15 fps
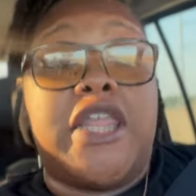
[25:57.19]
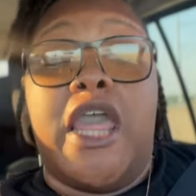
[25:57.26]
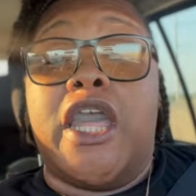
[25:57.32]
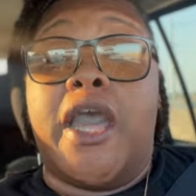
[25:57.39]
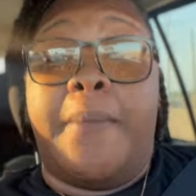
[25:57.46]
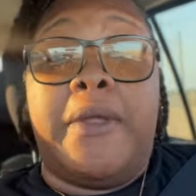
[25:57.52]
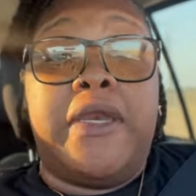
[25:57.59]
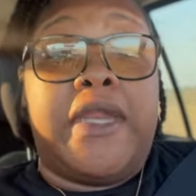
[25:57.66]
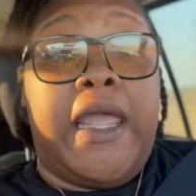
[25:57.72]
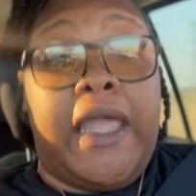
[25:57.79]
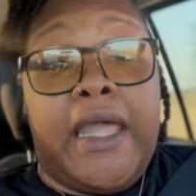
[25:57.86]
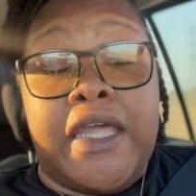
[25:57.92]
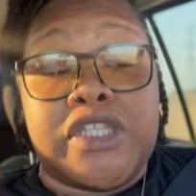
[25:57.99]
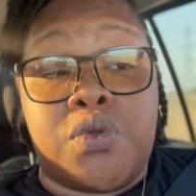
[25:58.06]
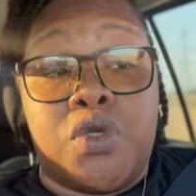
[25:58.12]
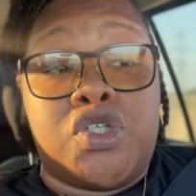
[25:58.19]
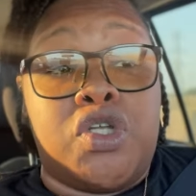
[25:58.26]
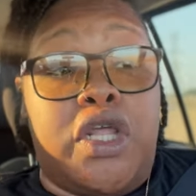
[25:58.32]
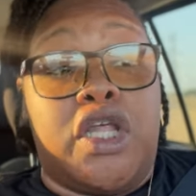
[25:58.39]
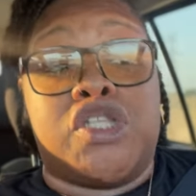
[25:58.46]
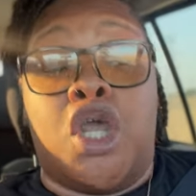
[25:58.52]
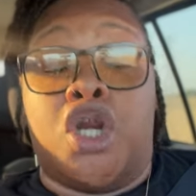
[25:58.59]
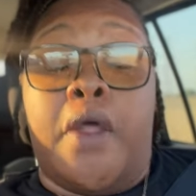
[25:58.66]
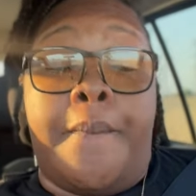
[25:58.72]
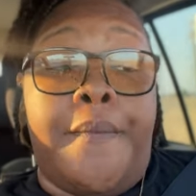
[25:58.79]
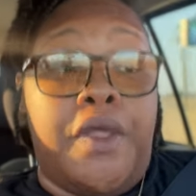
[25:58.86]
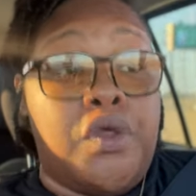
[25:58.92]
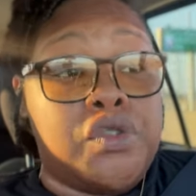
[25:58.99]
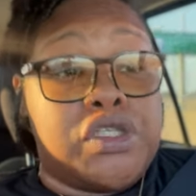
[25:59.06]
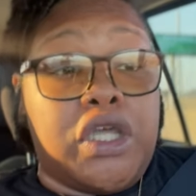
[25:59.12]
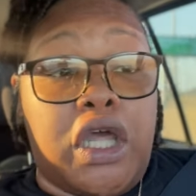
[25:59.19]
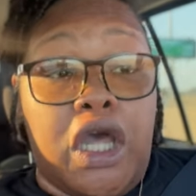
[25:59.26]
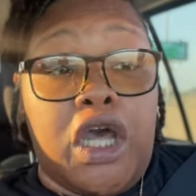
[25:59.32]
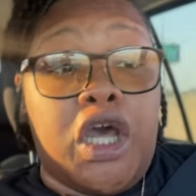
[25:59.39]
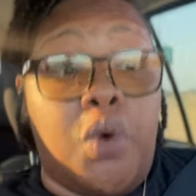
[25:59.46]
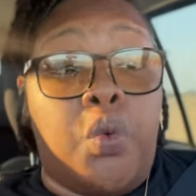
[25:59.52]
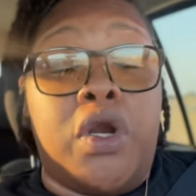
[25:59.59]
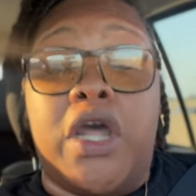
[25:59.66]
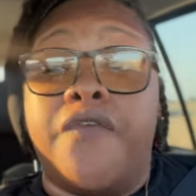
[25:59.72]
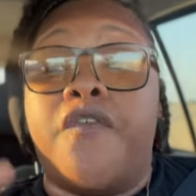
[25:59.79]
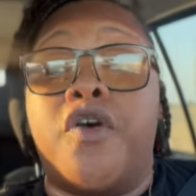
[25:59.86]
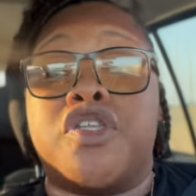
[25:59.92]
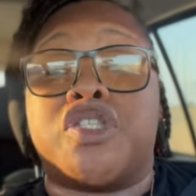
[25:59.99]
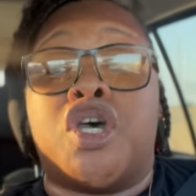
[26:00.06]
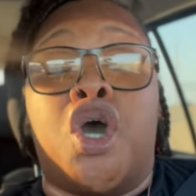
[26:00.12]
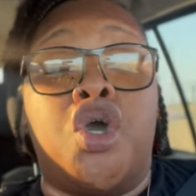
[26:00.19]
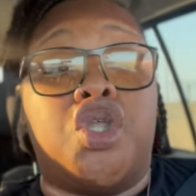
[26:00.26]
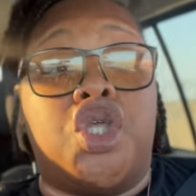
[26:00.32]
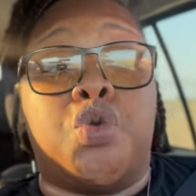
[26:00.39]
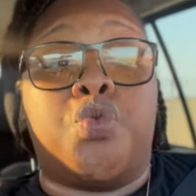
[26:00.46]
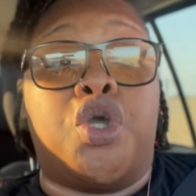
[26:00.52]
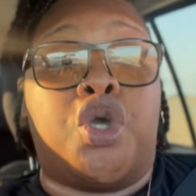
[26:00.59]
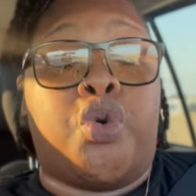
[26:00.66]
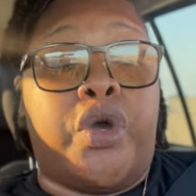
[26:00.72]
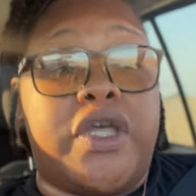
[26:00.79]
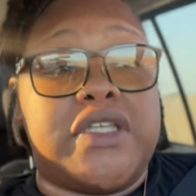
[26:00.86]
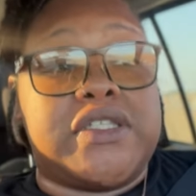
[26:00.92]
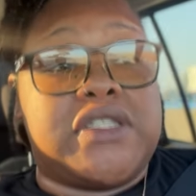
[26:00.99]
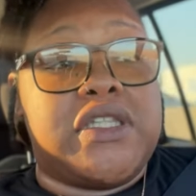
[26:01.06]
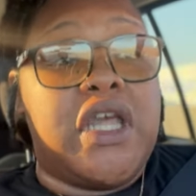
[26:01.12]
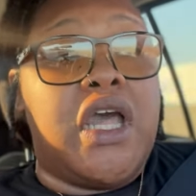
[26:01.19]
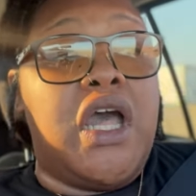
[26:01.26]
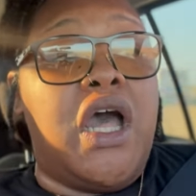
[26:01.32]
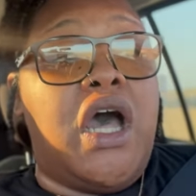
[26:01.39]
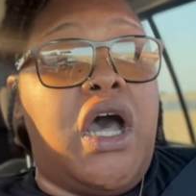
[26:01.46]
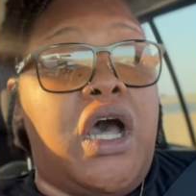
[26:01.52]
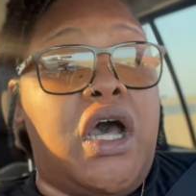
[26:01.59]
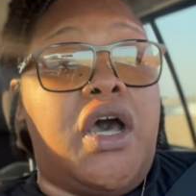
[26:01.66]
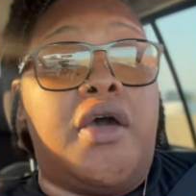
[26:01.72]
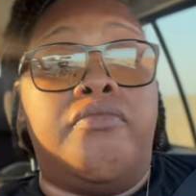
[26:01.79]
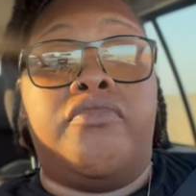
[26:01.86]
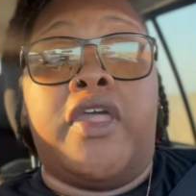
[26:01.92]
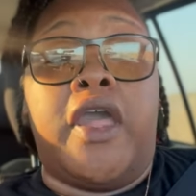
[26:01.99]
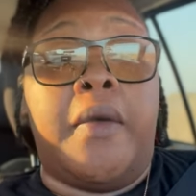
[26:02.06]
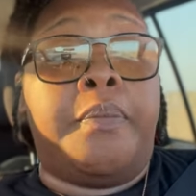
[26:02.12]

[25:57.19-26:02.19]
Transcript: They come and dance with you. They turn the music up. Whatever song you request, um, they'll